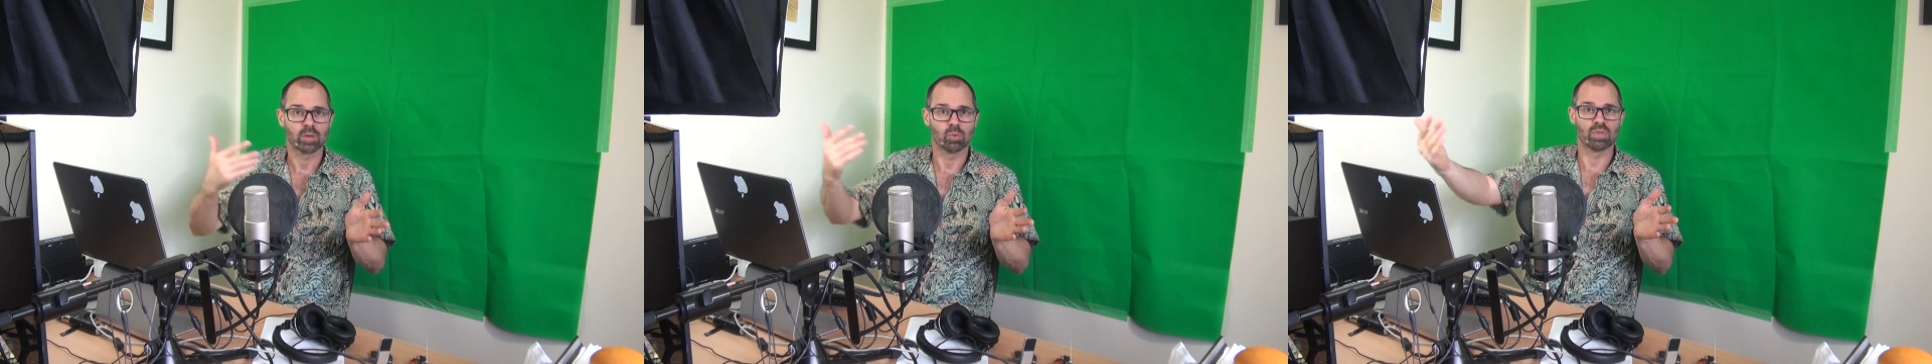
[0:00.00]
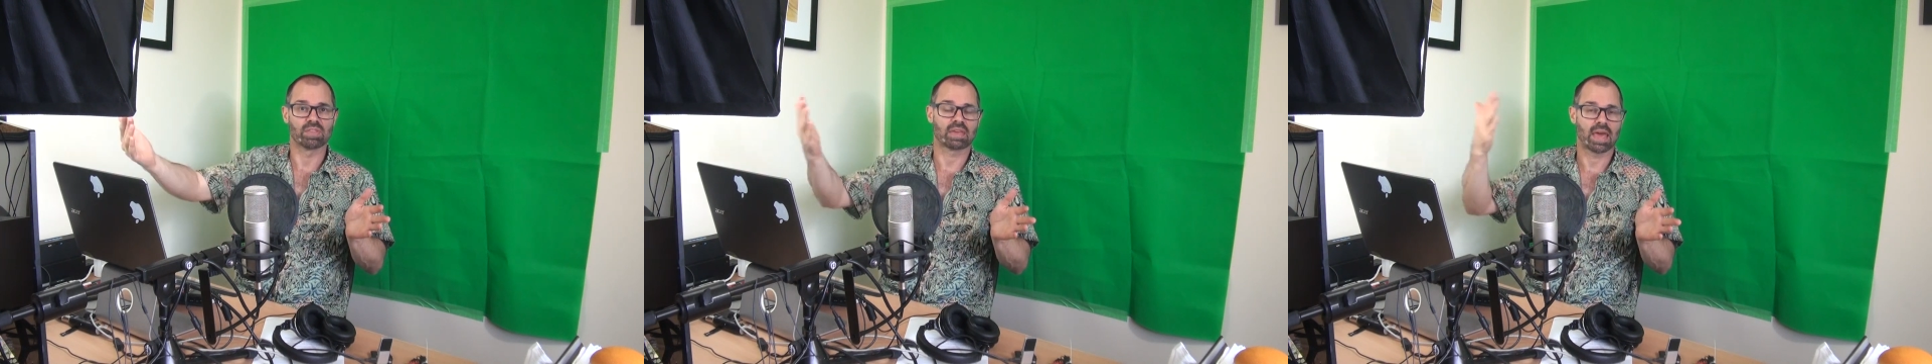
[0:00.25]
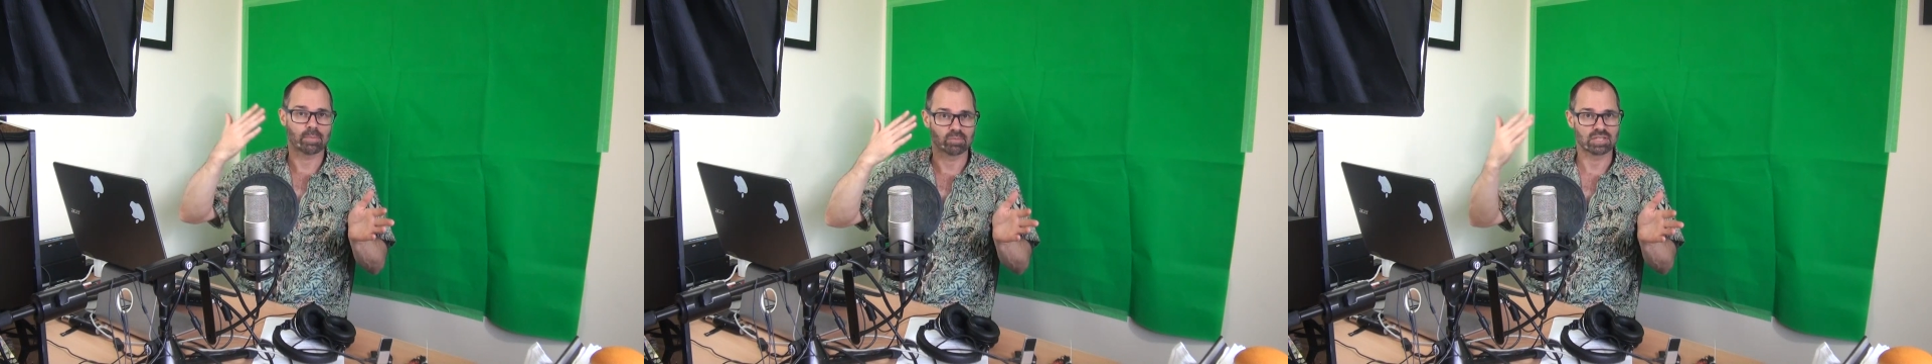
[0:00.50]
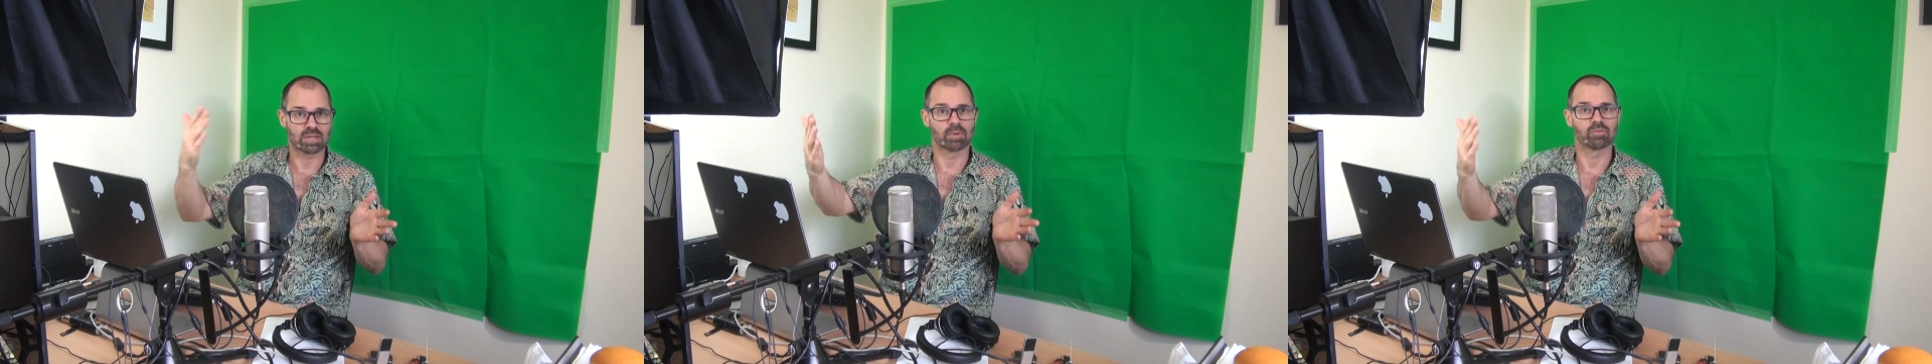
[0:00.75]
when the
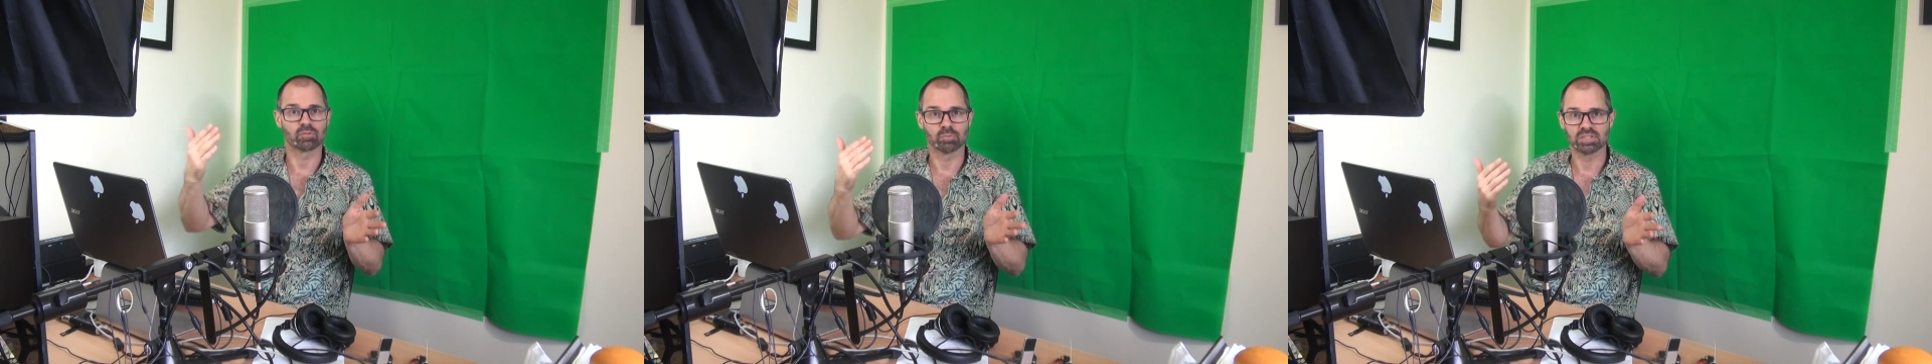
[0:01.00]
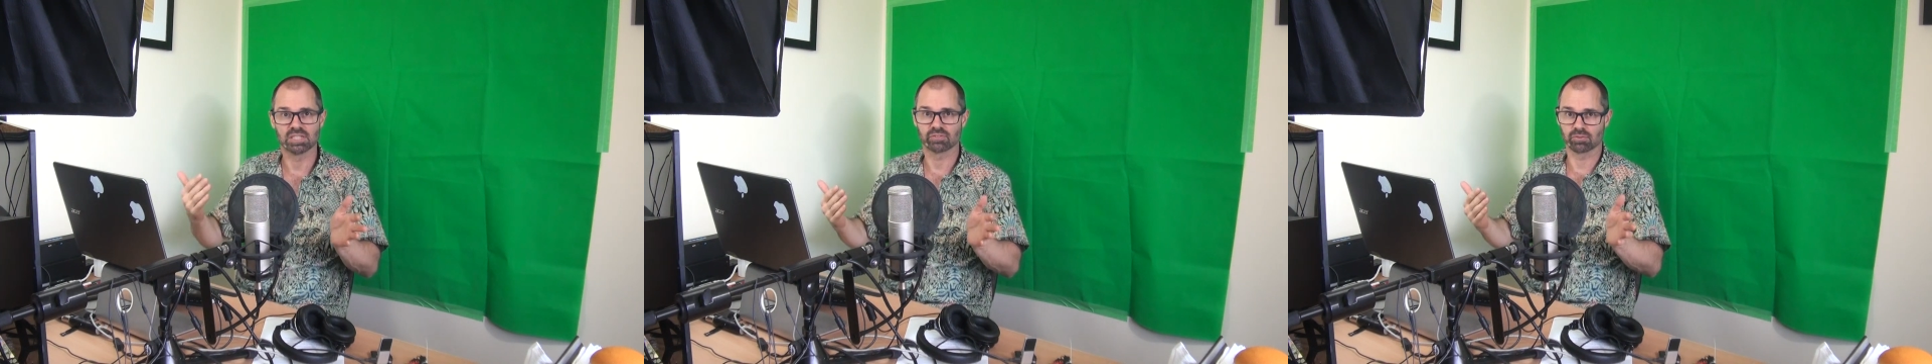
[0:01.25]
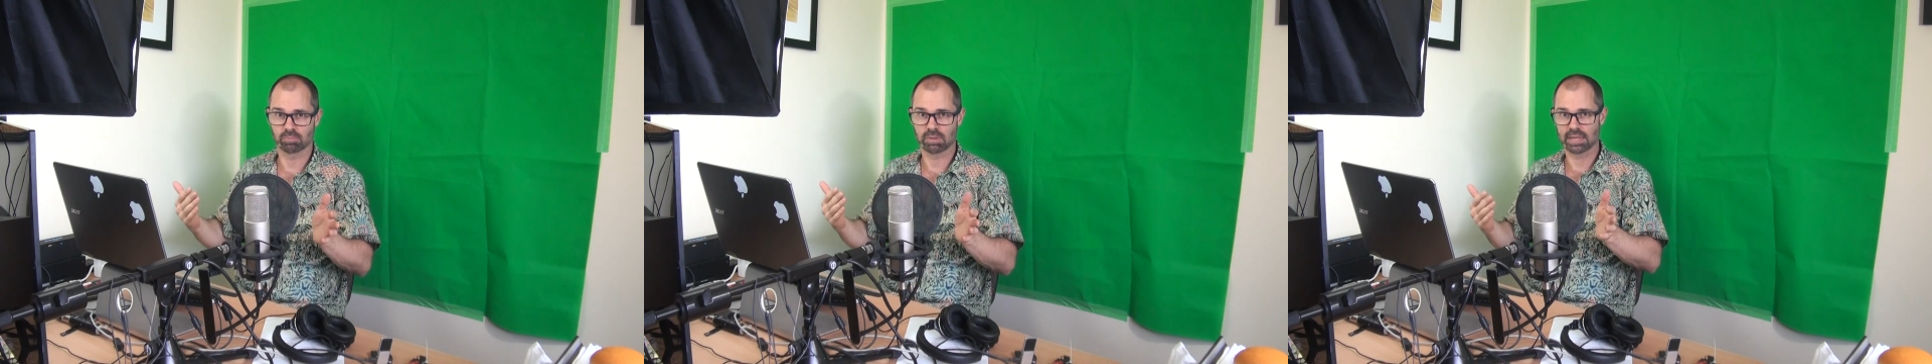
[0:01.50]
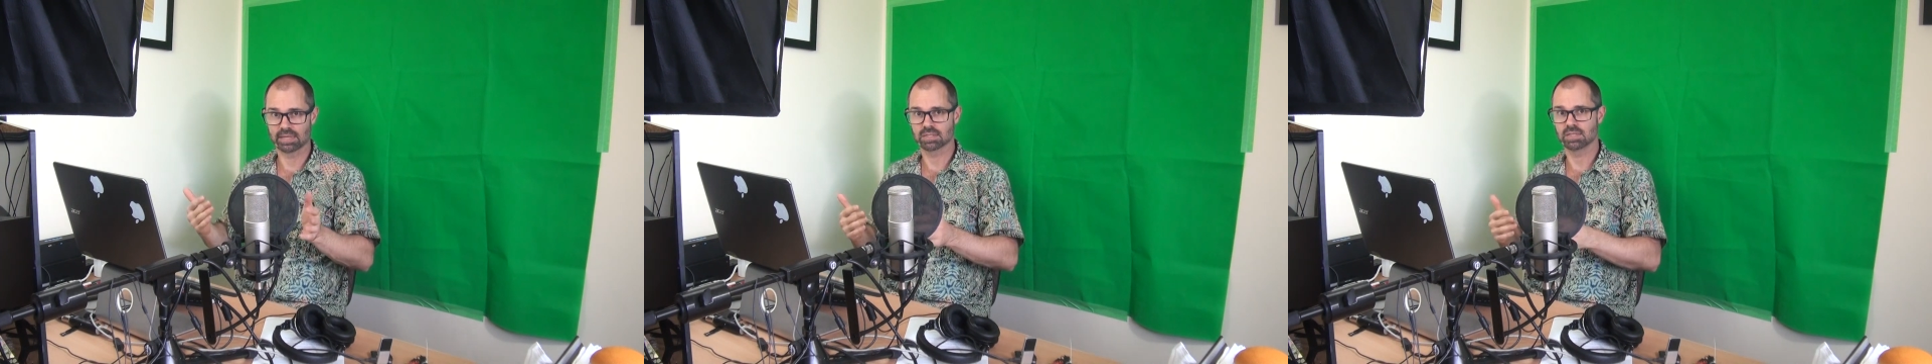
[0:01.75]
camera's coming from a different
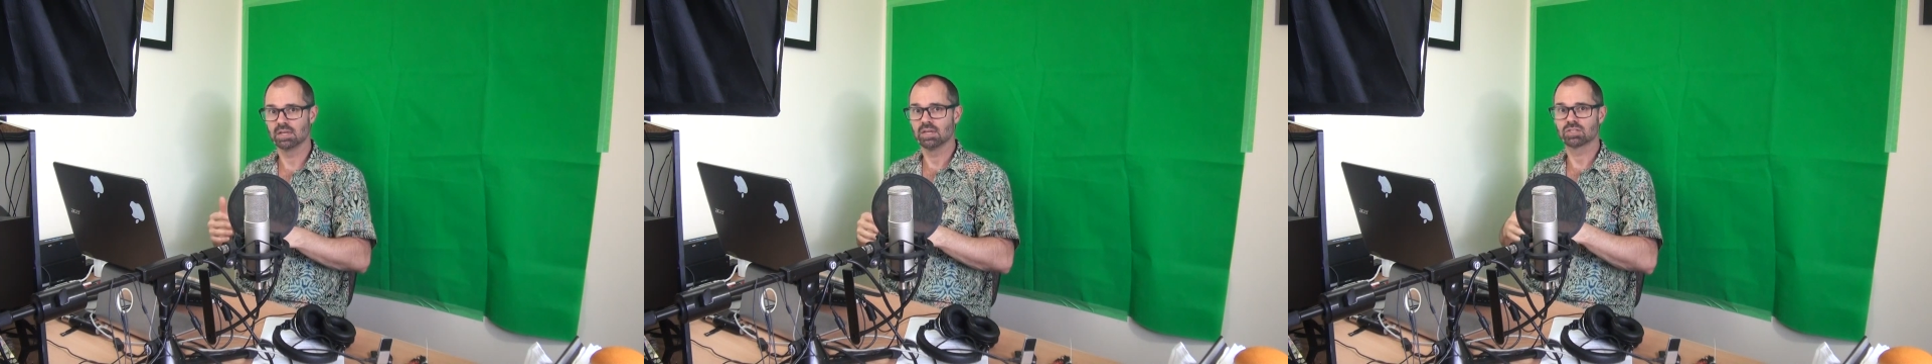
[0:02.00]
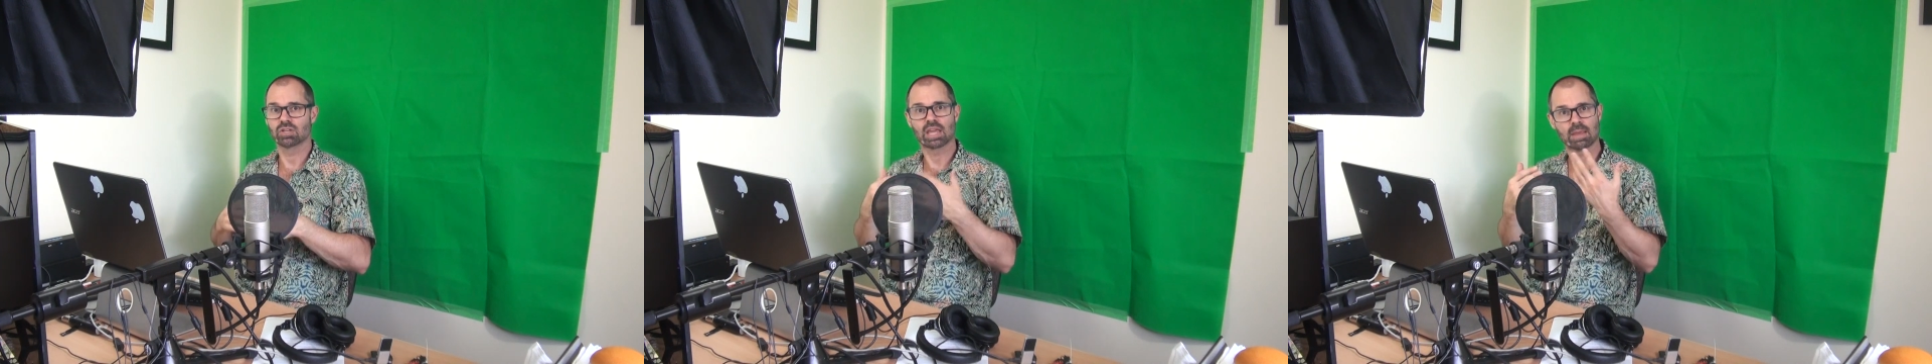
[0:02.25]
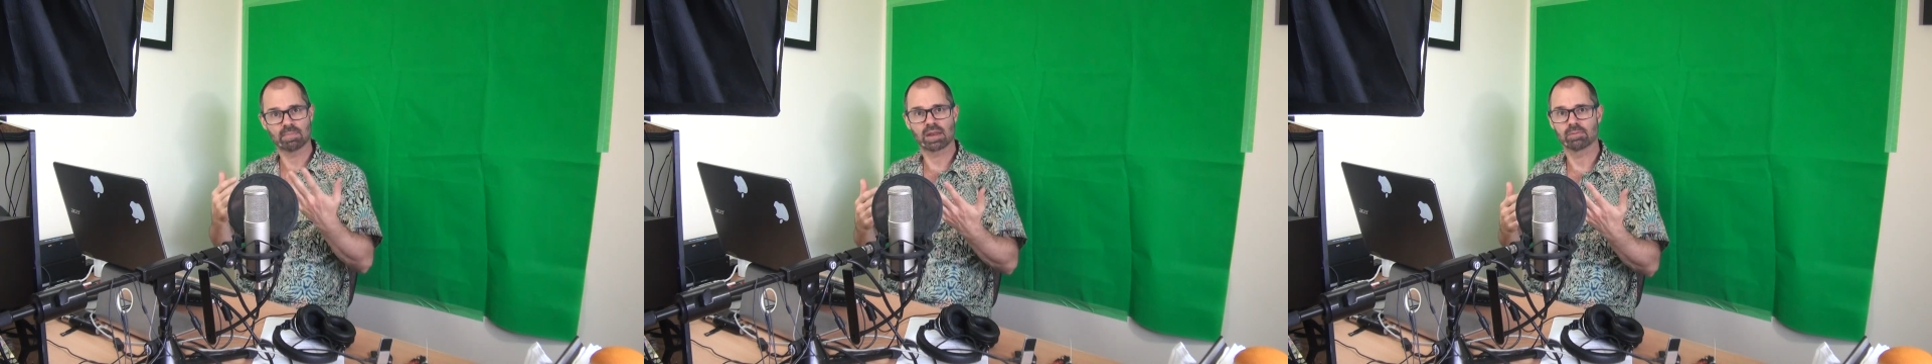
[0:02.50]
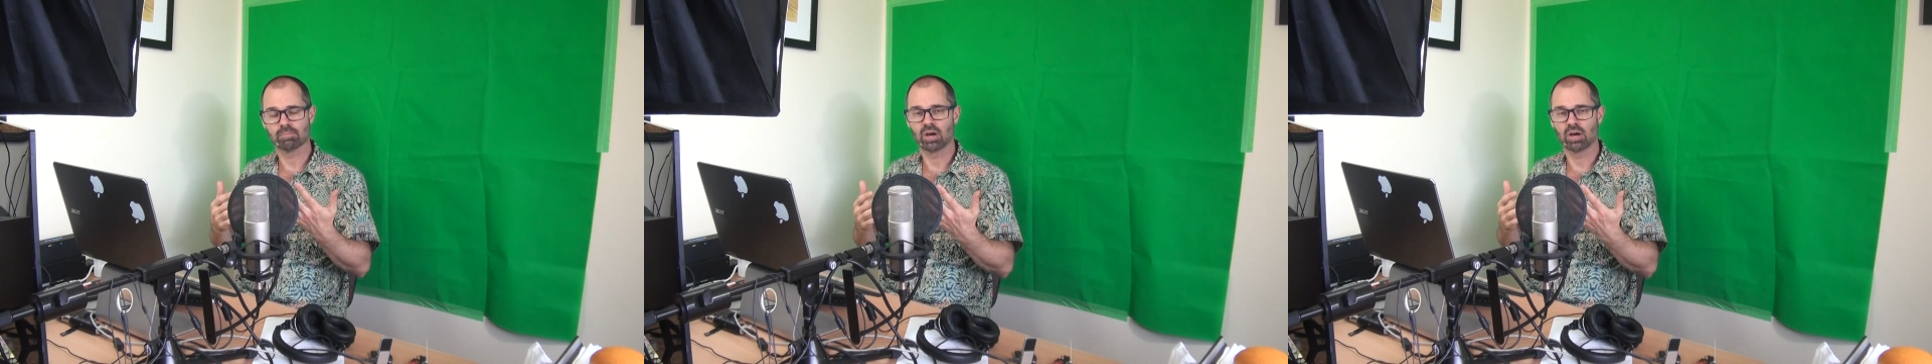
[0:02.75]
place. So keep that in